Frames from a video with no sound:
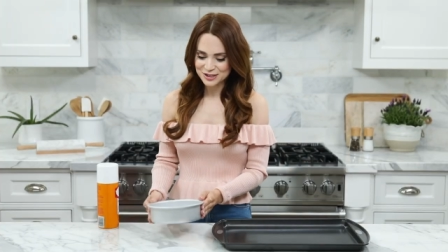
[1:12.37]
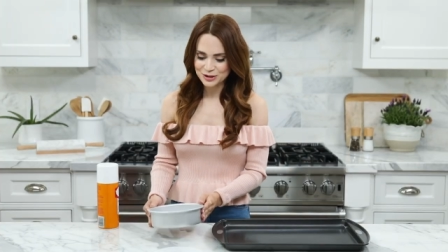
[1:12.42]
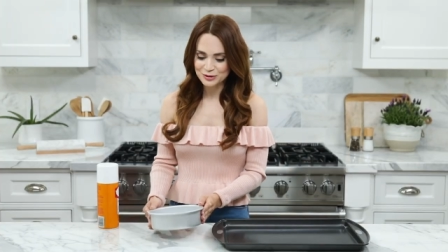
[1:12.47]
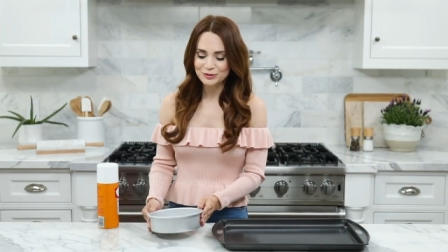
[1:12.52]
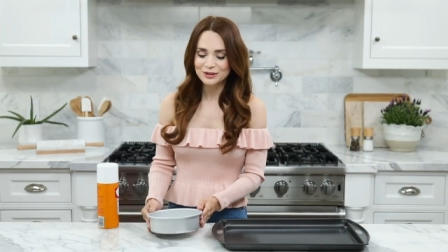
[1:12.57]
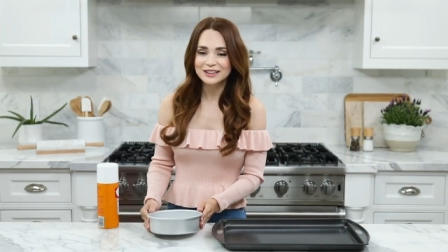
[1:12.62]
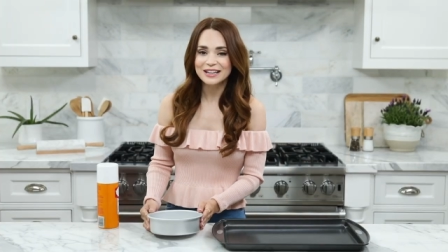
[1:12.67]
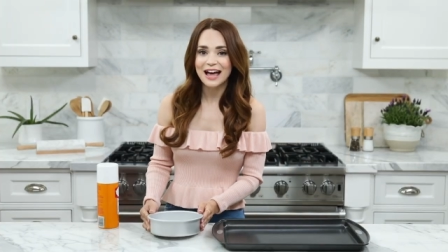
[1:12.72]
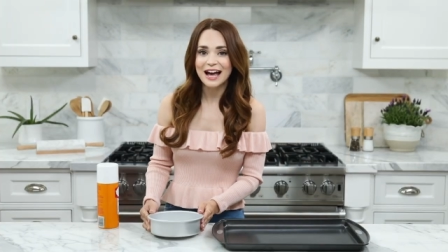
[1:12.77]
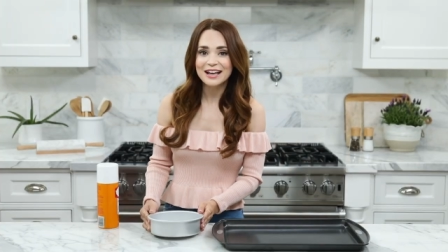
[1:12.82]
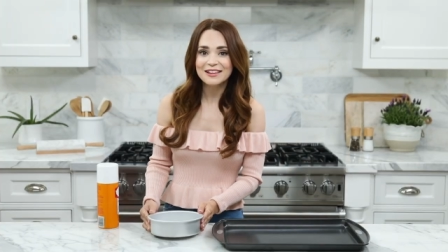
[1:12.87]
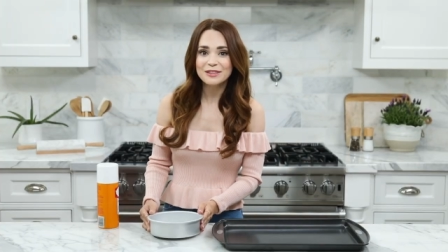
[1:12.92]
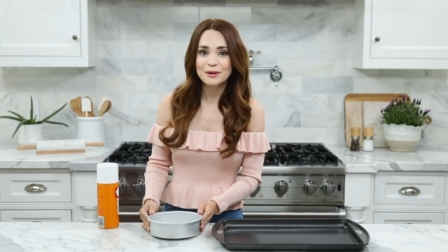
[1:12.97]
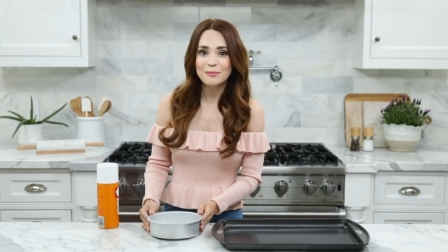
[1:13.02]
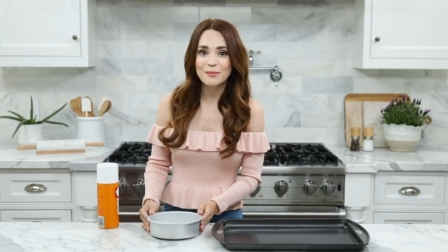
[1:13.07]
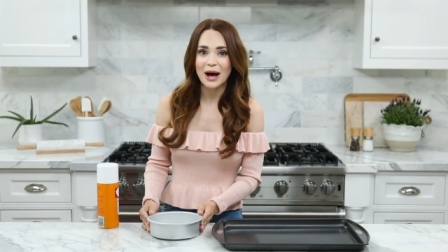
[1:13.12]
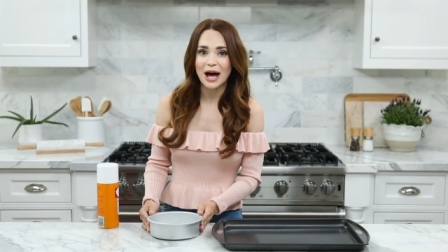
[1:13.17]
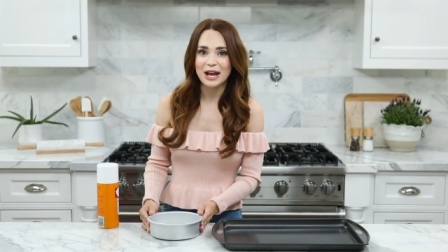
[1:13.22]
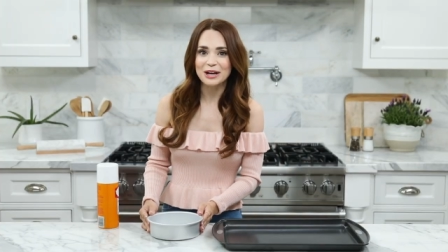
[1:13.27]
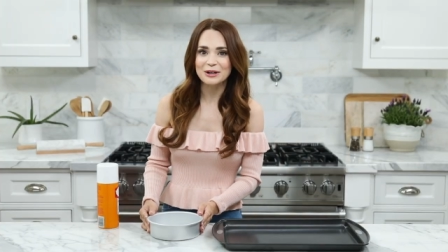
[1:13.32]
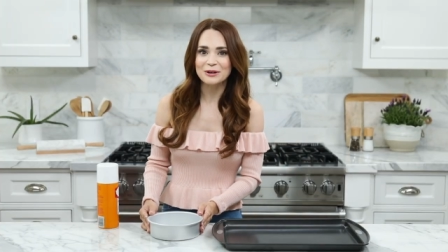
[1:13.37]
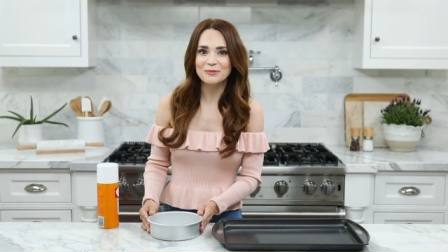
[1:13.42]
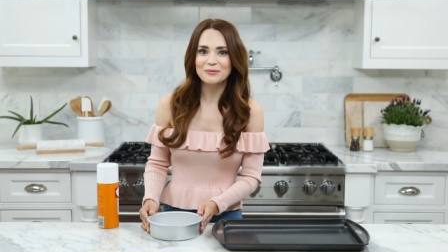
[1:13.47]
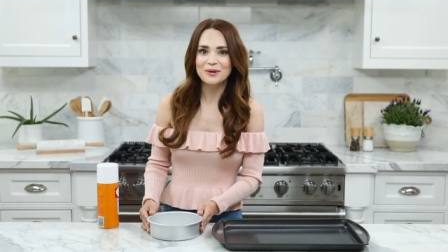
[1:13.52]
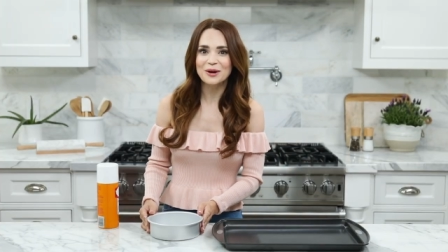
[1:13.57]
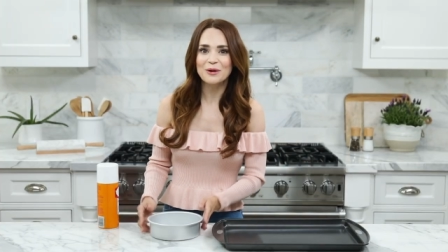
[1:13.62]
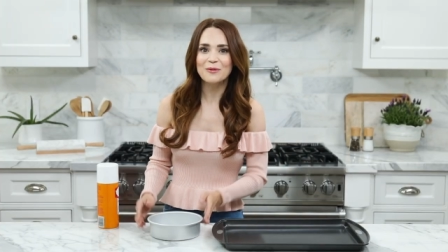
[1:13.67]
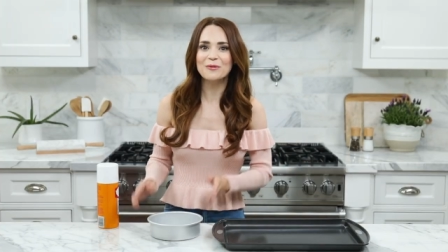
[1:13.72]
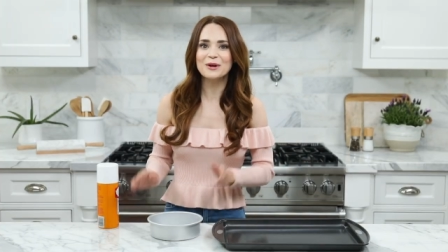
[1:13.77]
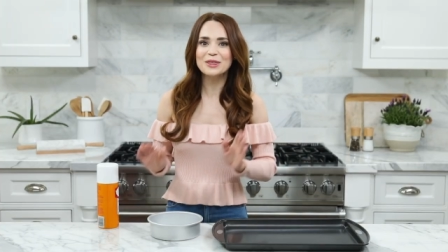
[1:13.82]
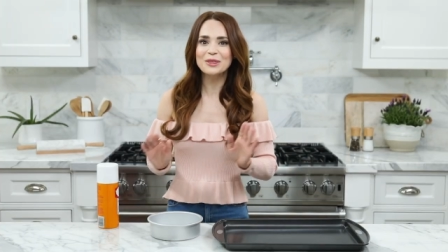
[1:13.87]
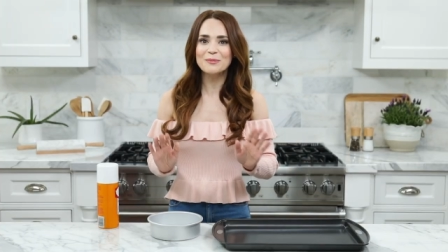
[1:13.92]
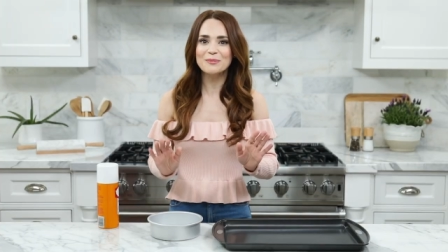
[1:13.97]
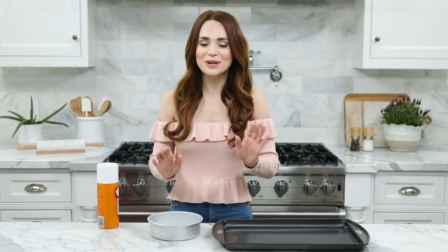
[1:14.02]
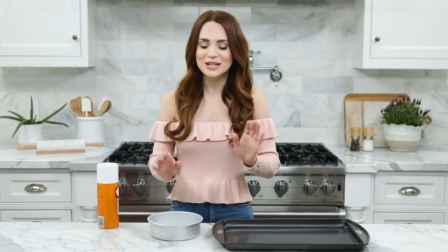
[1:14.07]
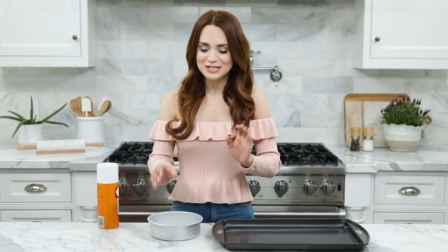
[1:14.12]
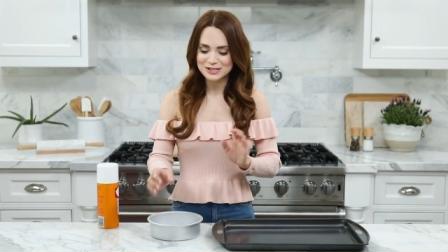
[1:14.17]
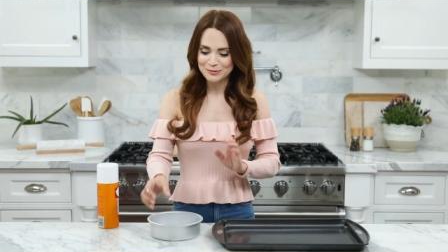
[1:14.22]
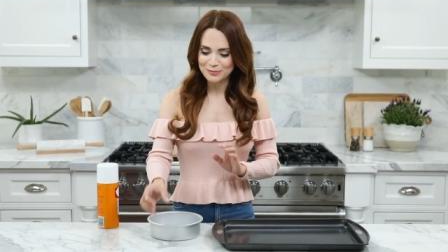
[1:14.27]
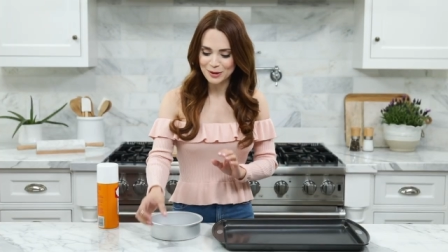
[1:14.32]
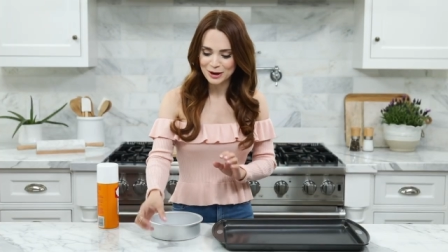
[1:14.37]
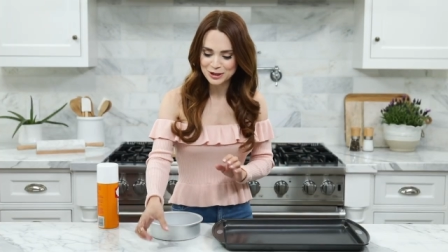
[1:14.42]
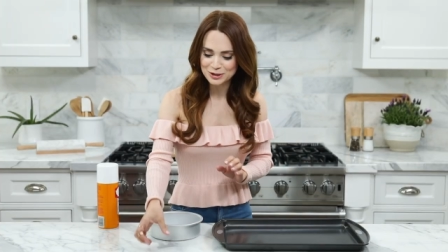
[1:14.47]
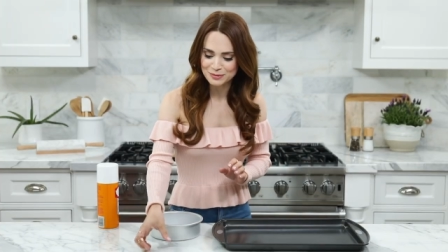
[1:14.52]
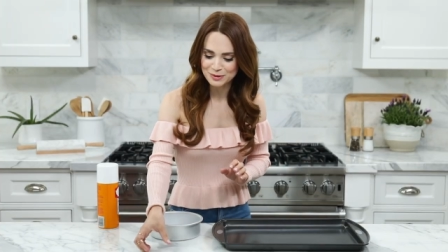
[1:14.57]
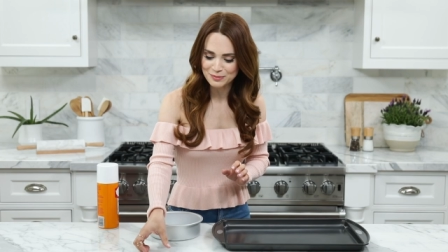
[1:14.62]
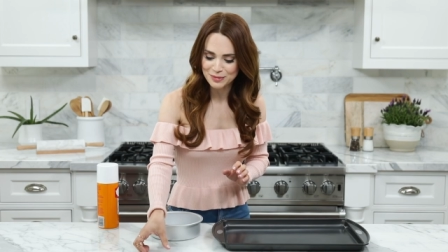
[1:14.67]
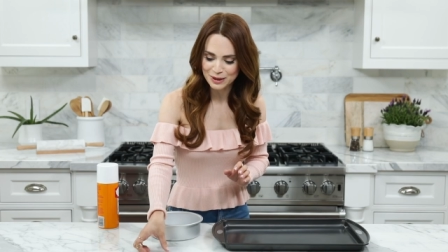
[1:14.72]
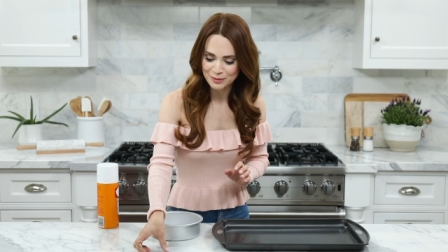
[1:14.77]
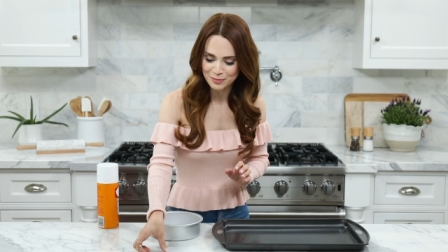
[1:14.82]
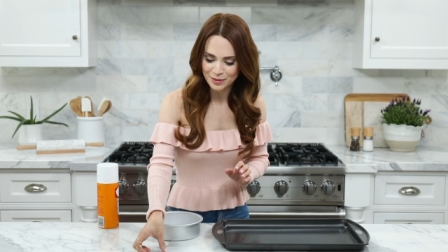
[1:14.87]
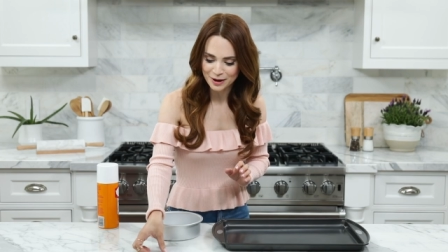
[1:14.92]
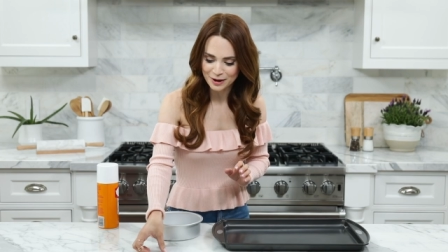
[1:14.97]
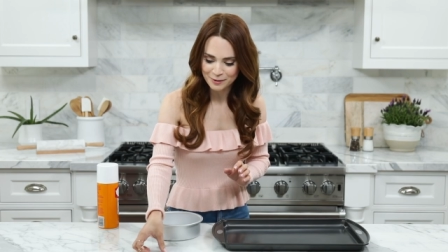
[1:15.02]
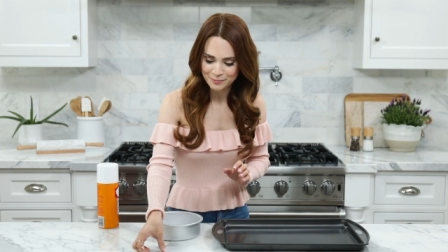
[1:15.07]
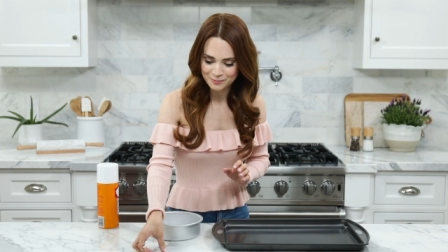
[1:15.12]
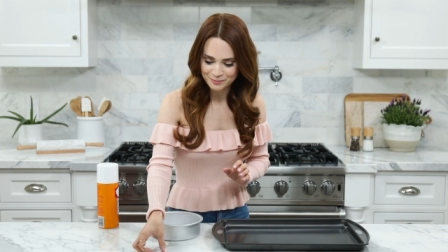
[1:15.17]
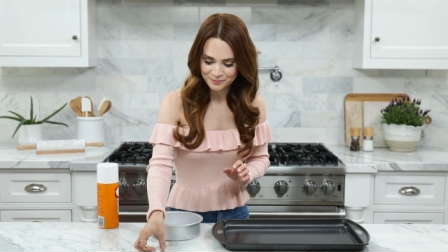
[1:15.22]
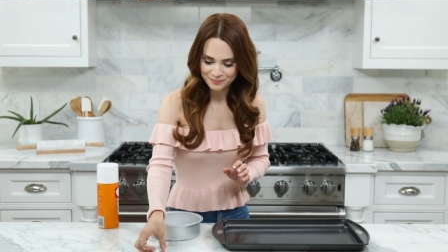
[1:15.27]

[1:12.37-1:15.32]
to line the bottom with a piece of parchment paper.